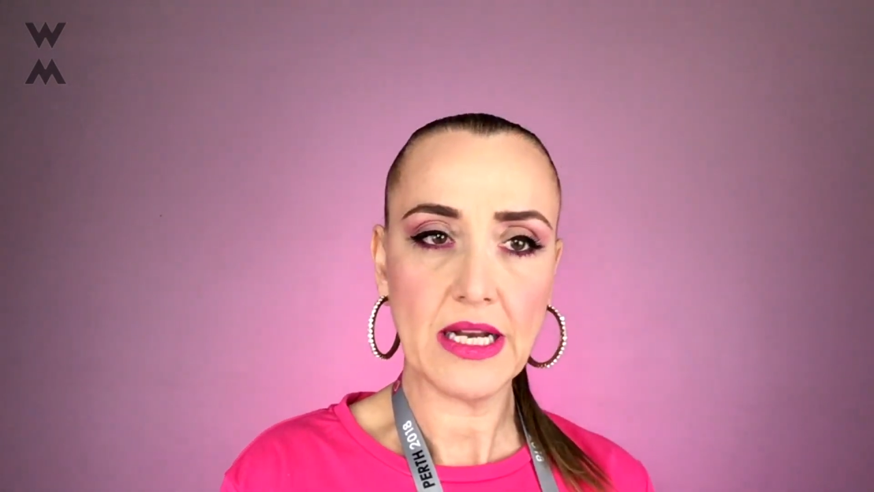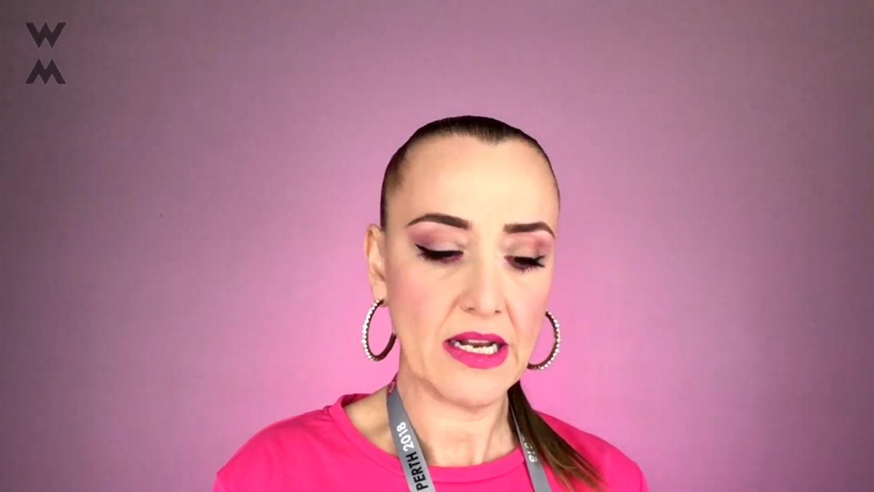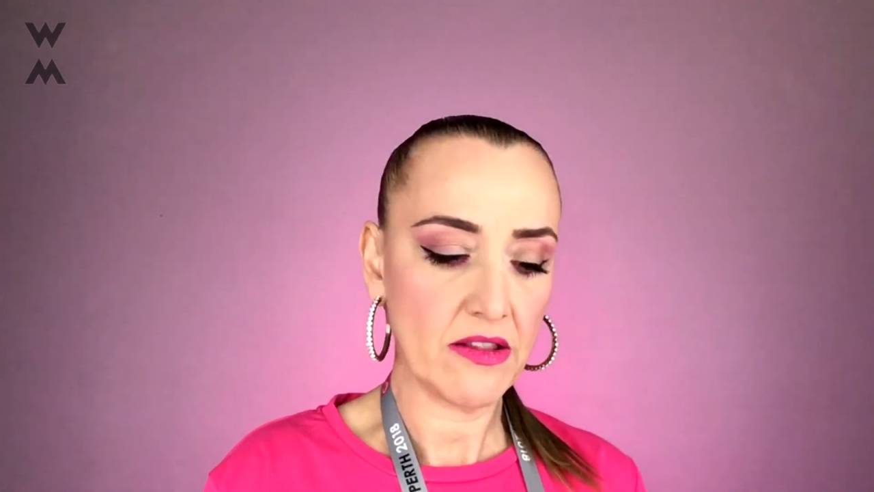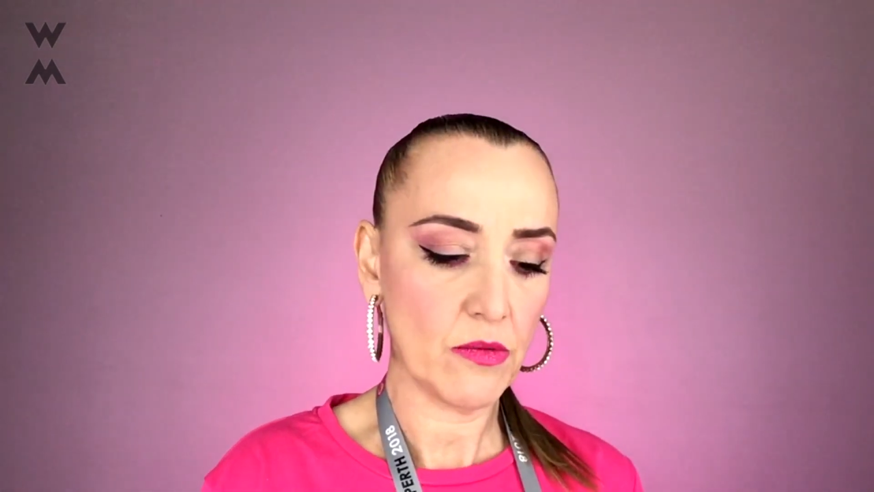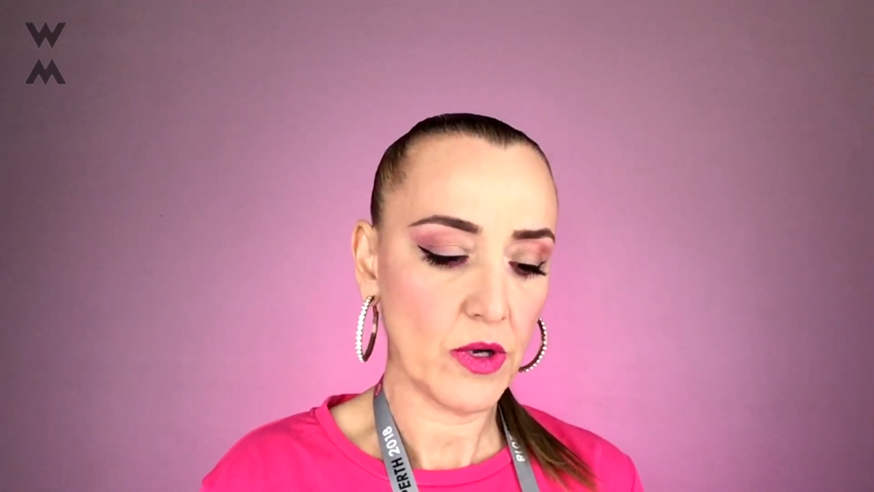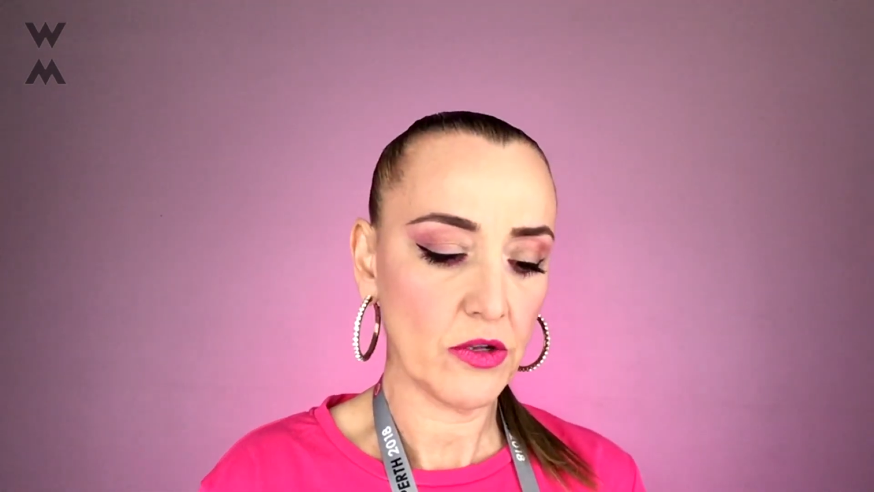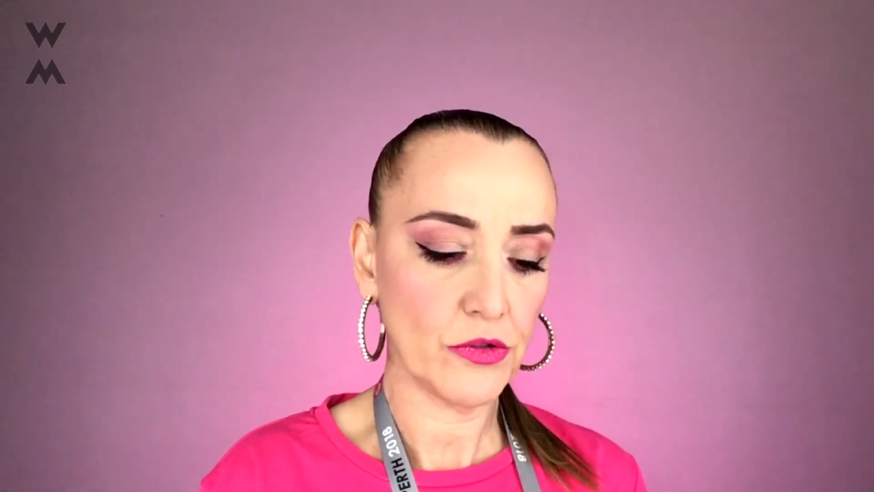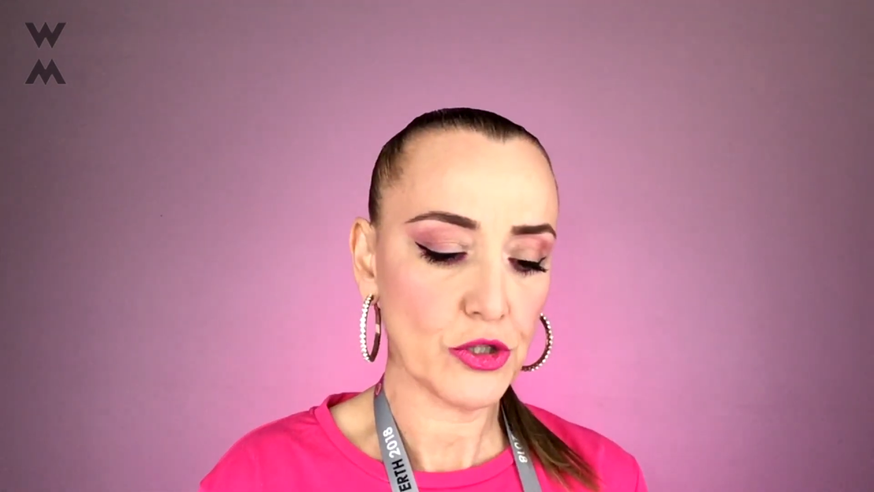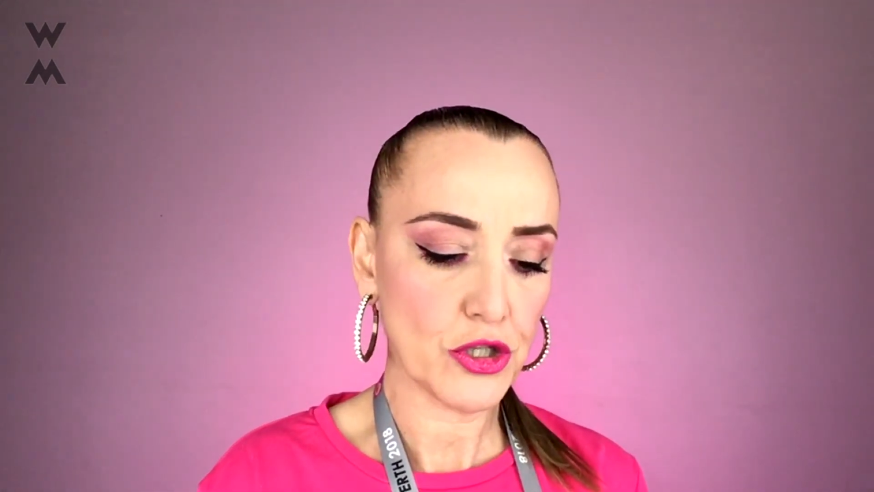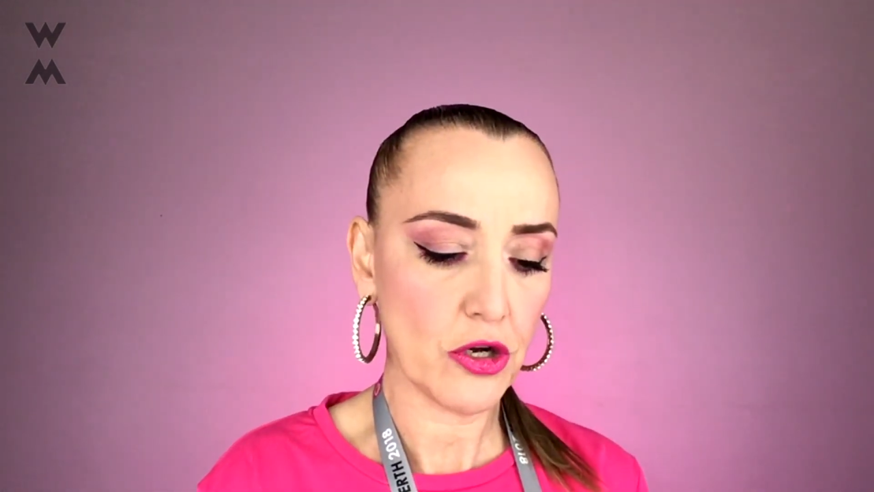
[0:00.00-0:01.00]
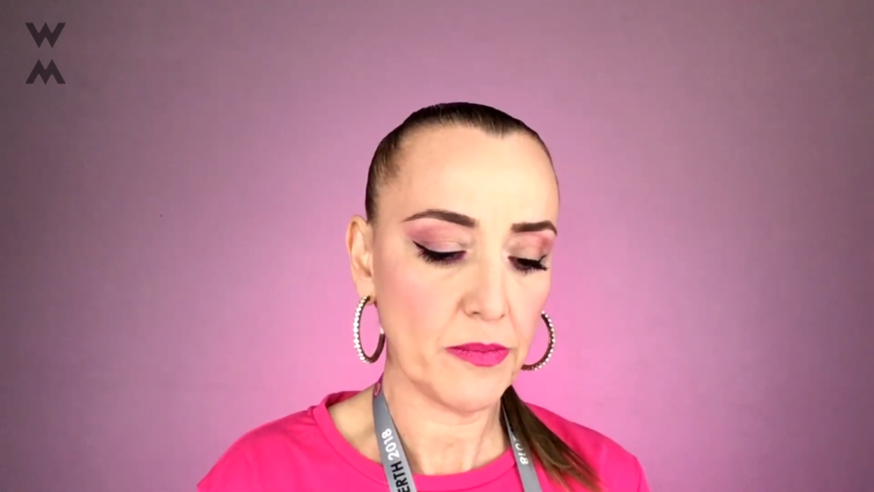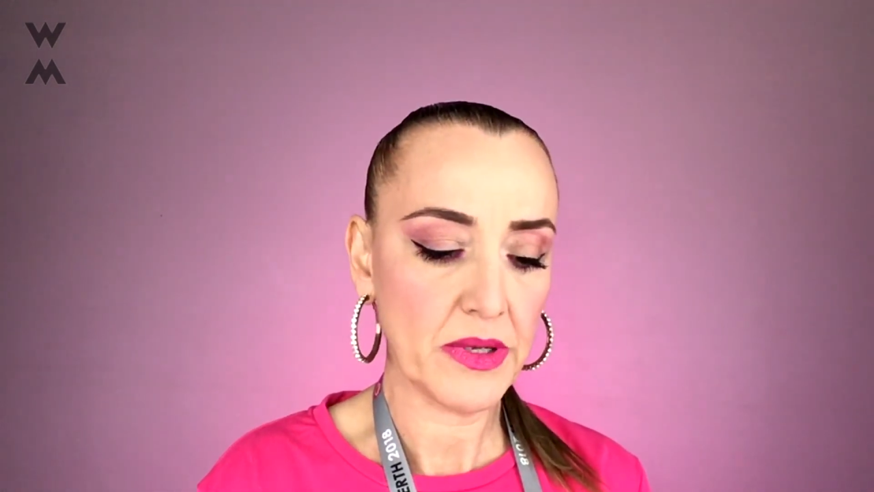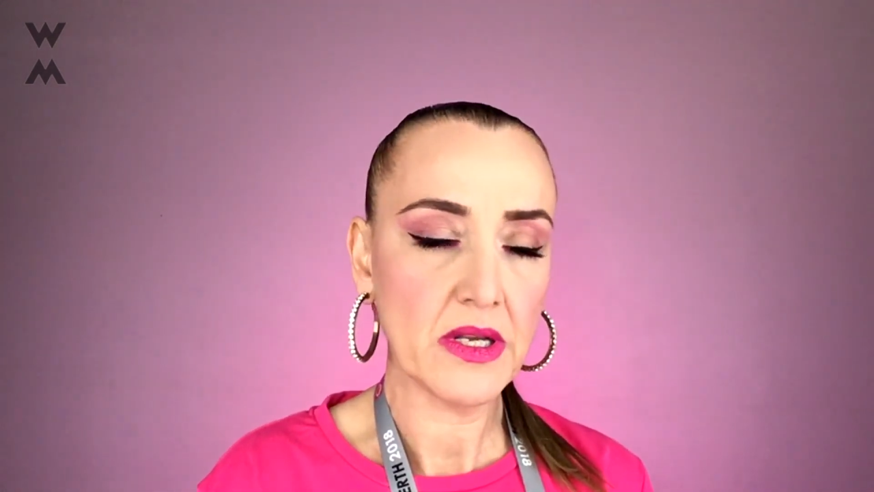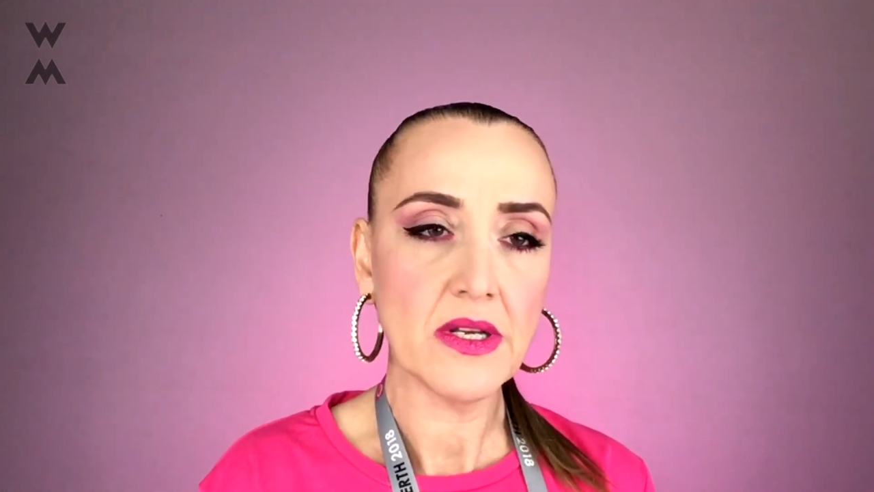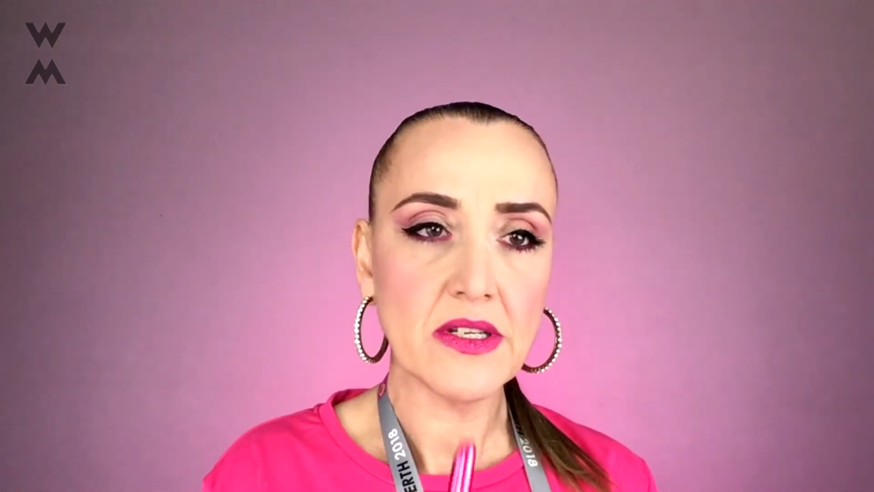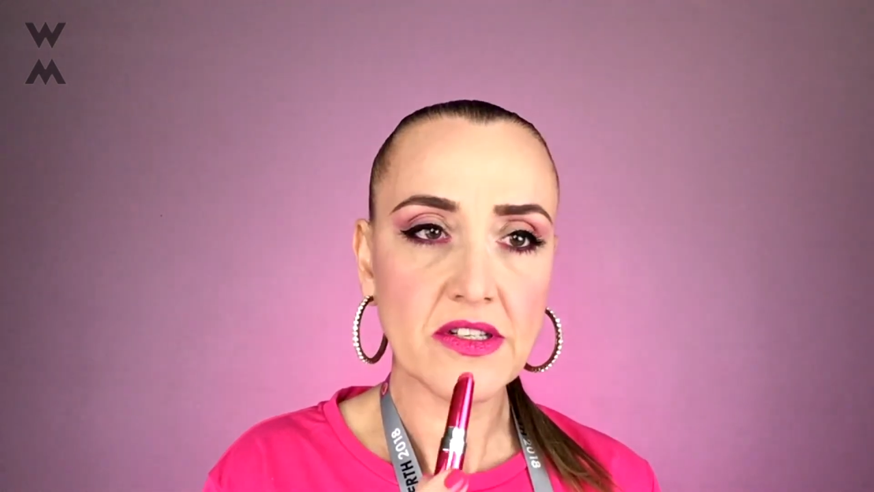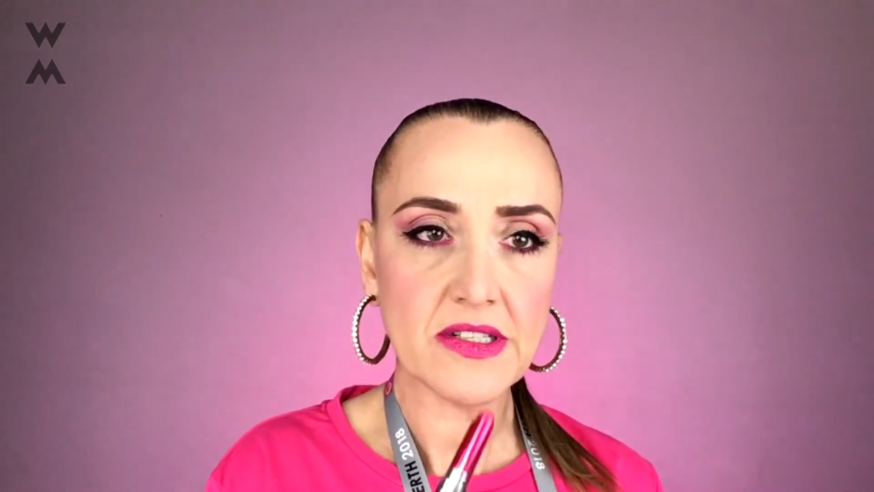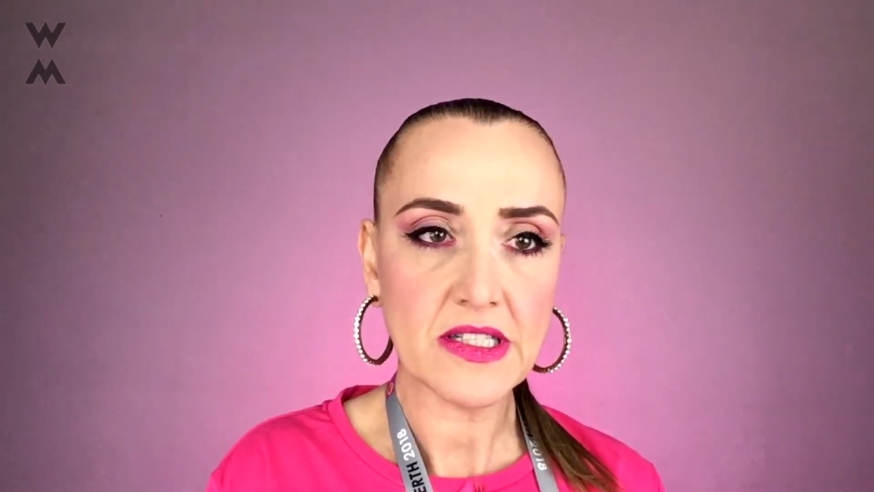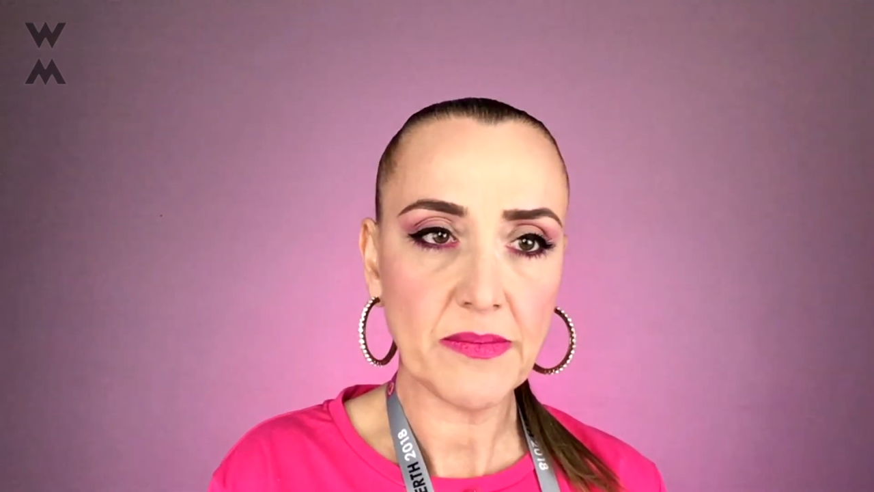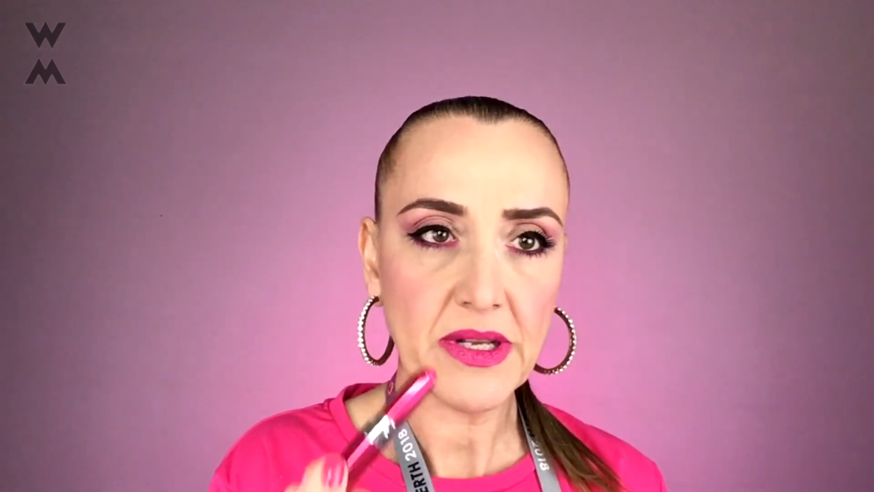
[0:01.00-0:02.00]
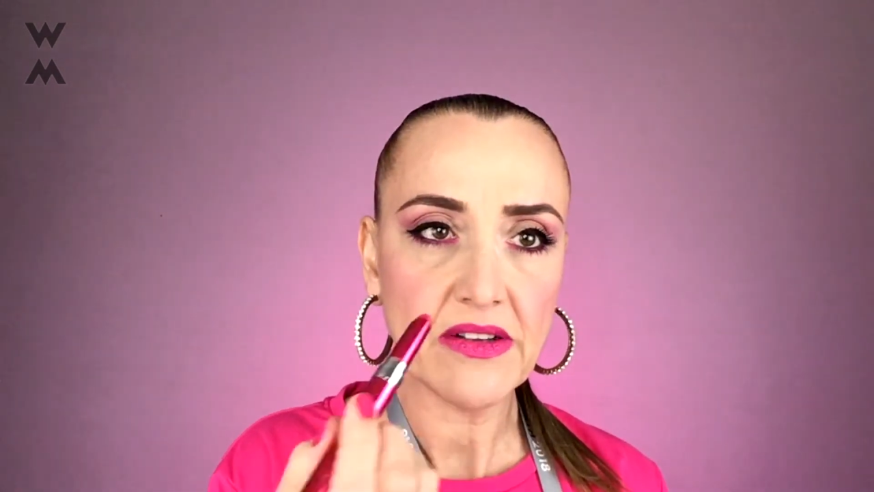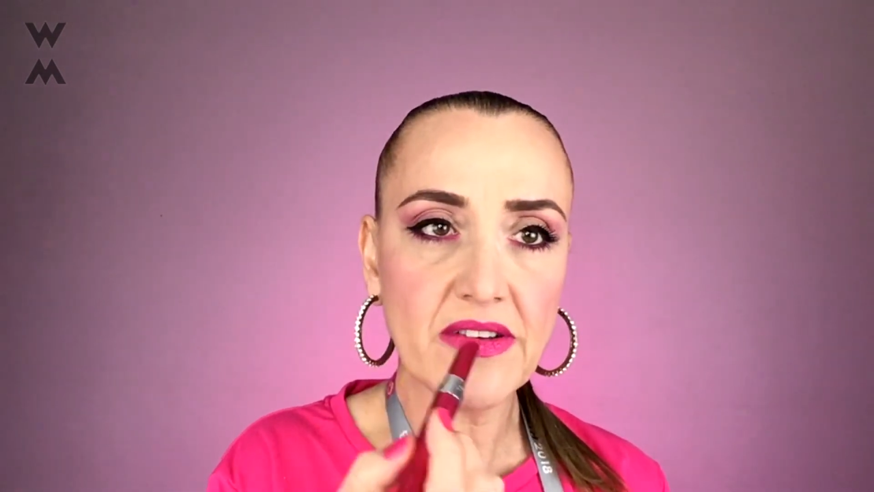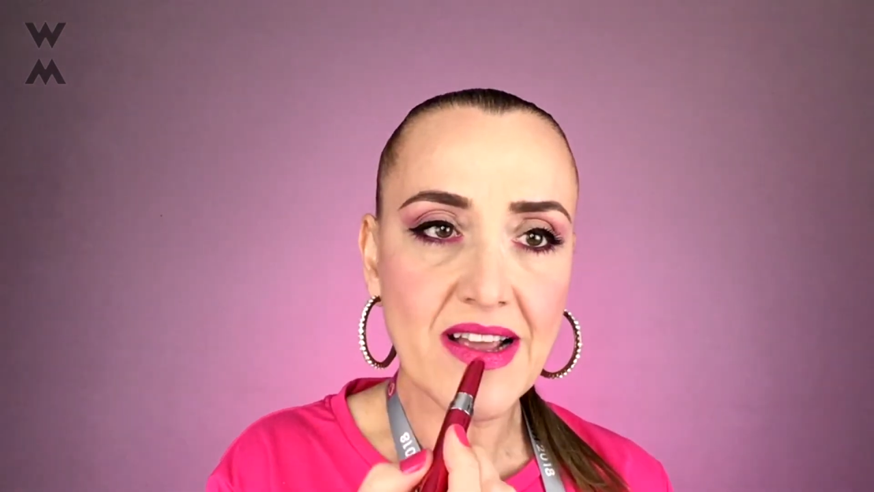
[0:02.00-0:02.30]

another one on the top, just a bit of